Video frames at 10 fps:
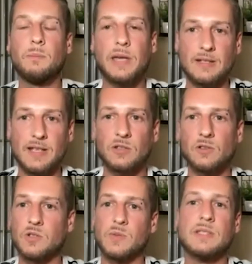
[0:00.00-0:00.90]
being
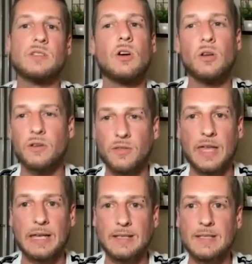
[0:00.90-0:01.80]
diagnosed with certain
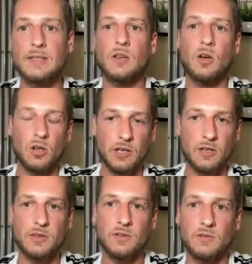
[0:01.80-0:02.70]
things
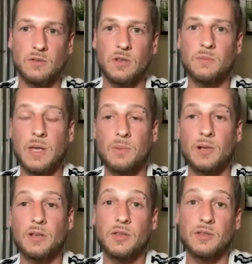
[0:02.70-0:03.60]
earlier than, than
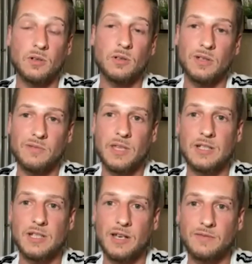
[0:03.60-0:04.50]
people that, don't live with
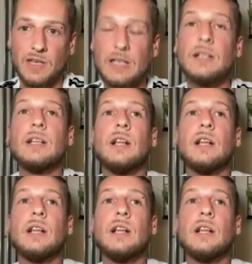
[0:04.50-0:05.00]
HIV.